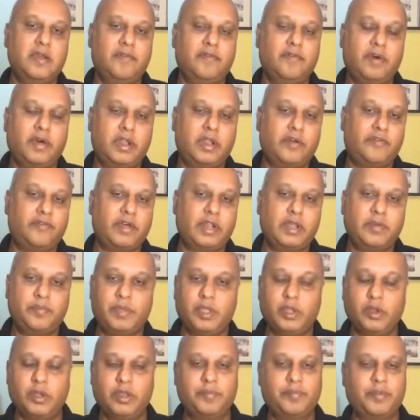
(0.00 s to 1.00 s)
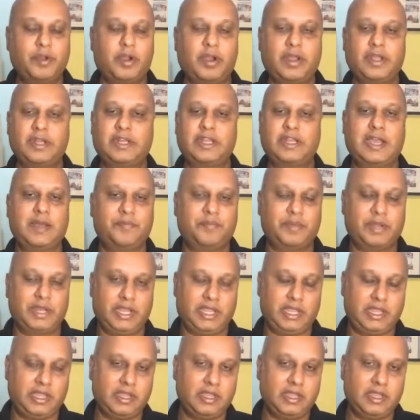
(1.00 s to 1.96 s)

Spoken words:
for a beauty product company,